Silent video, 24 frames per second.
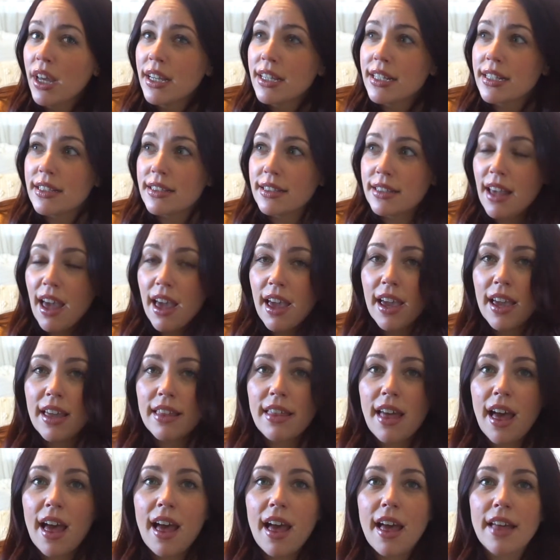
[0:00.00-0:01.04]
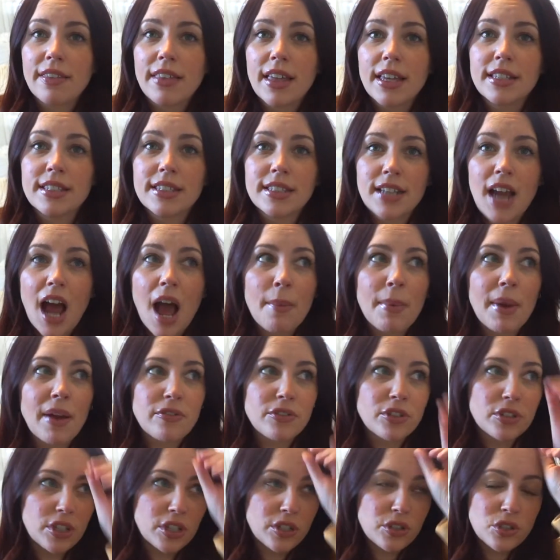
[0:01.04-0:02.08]
say that they stop
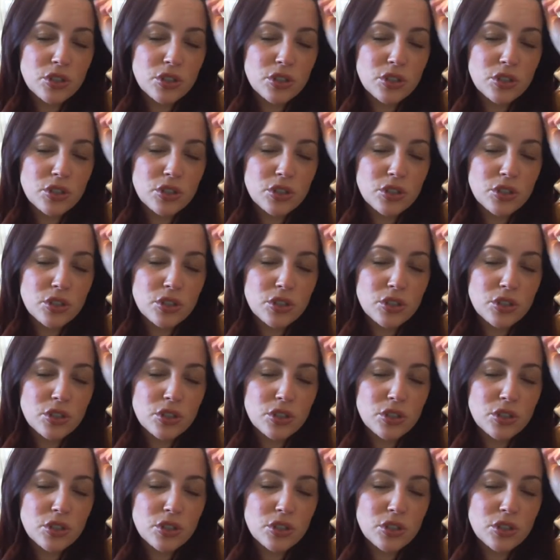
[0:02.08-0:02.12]
after like